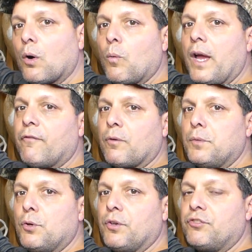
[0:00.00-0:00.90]
away from
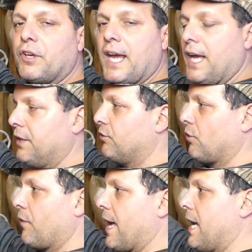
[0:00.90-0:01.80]
you as you can
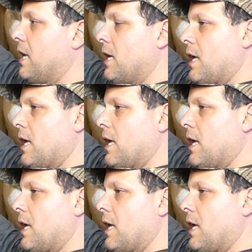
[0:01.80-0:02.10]
so that